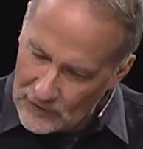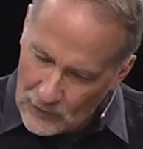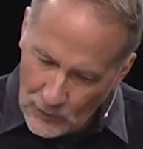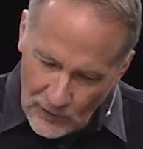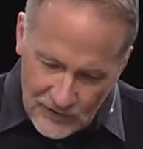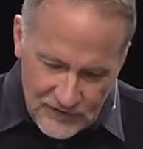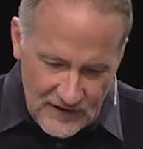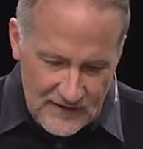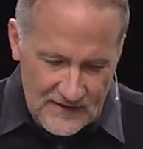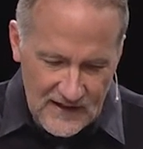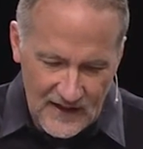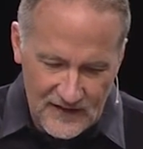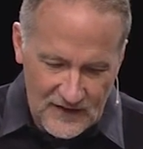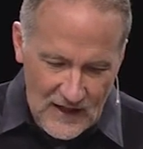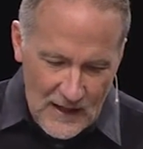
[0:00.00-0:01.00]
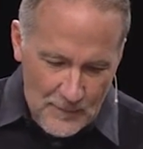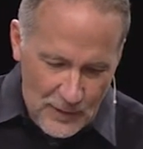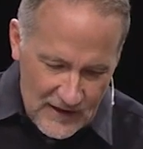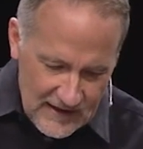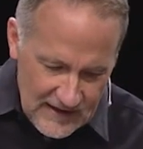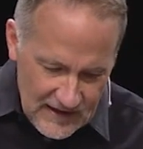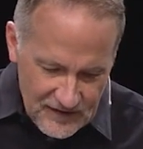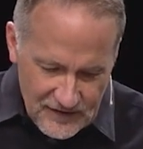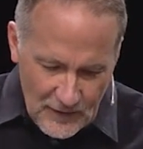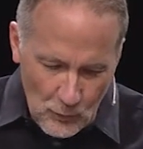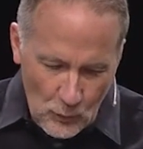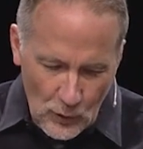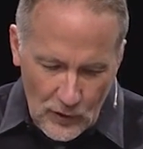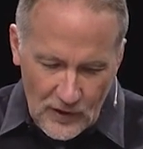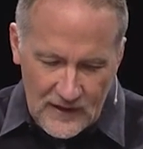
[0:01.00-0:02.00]
Of course it does. But He is at
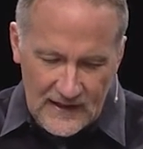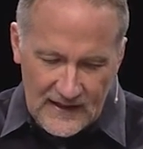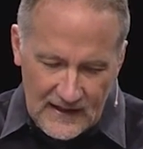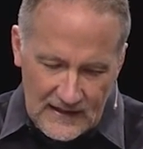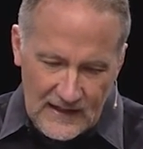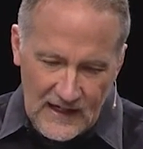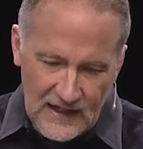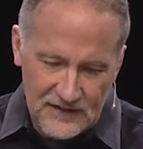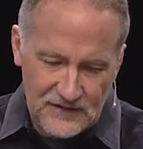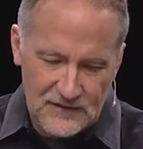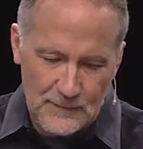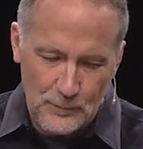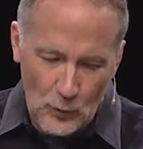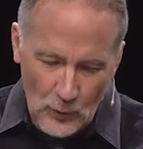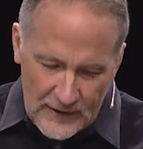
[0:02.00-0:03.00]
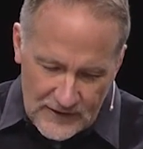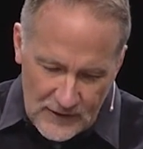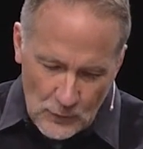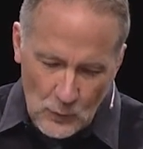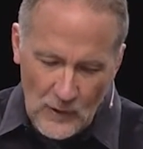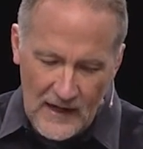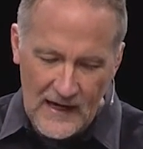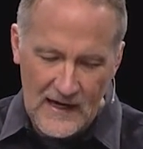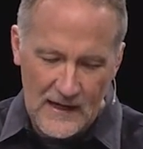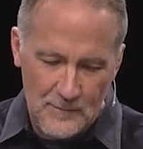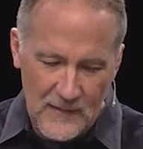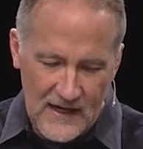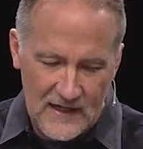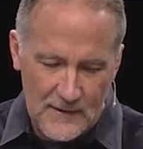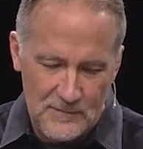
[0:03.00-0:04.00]
work in us to point the way and
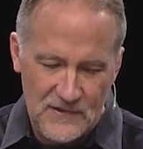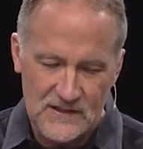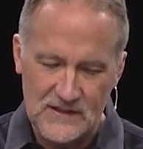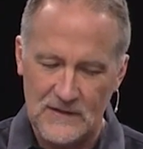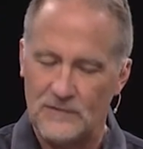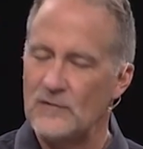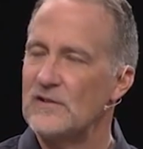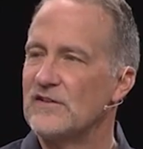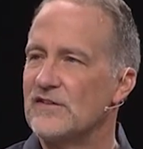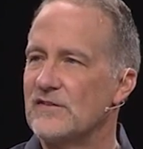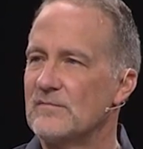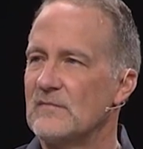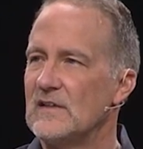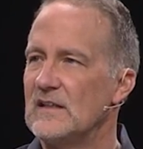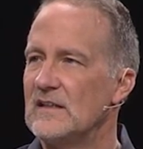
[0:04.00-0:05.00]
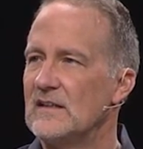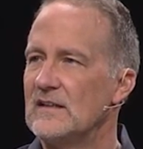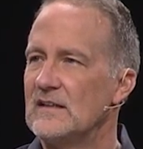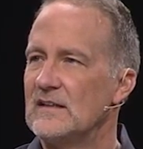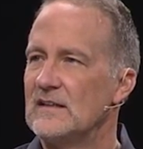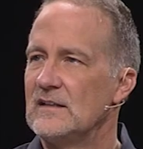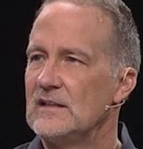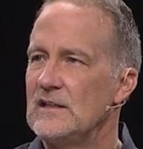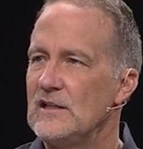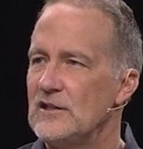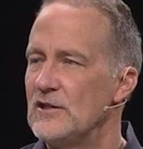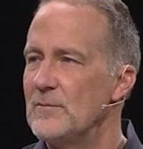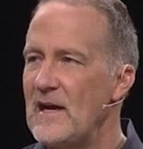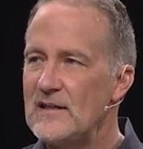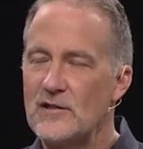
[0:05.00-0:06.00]
make up the difference.
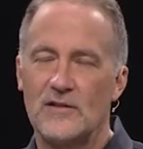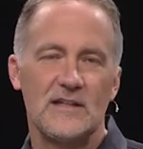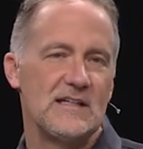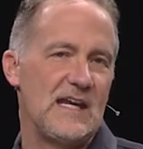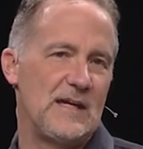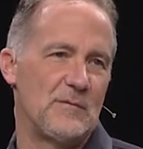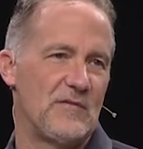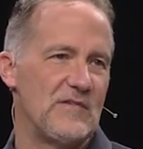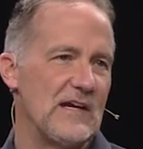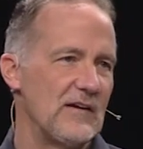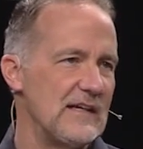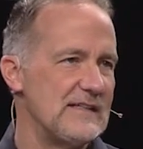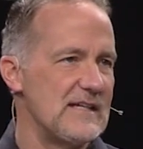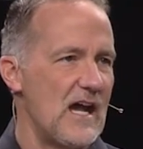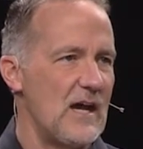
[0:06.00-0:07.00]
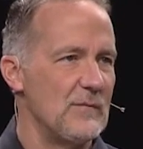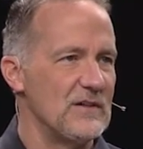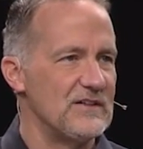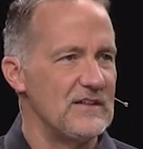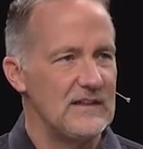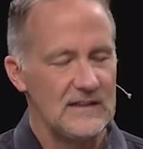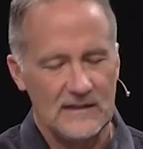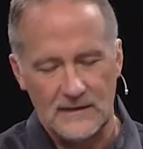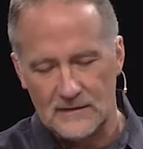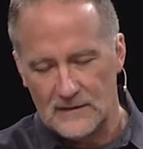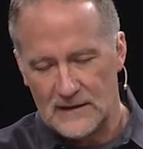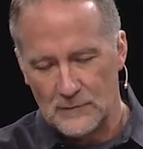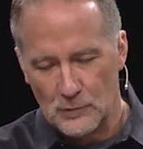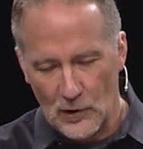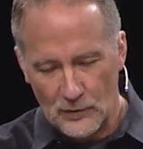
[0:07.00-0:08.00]
You may know the name of Gary Thomas. He, he,
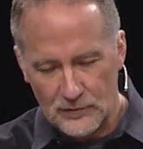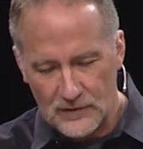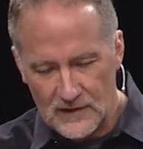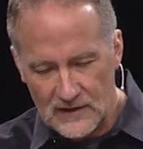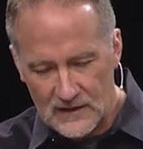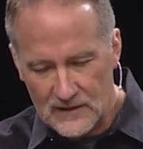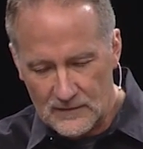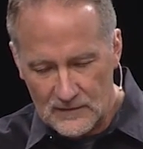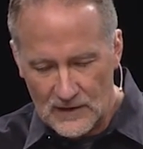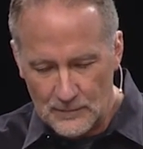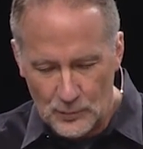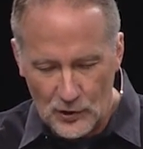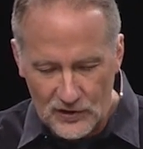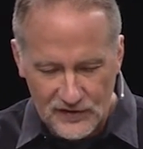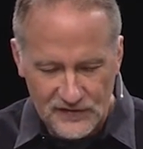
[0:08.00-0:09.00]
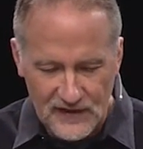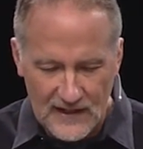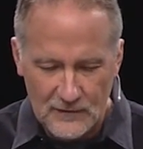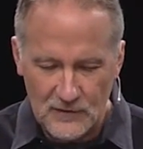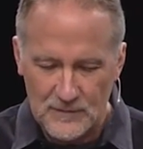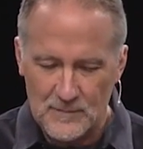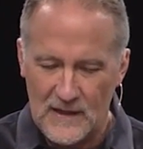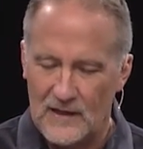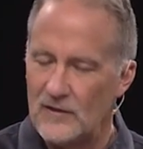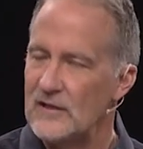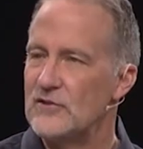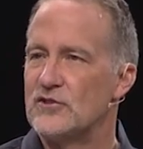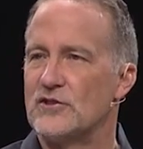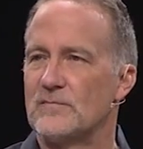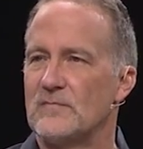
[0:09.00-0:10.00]
he wrote the, the book Sacred
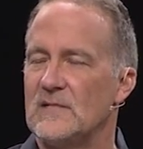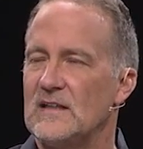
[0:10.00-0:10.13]
Marriage.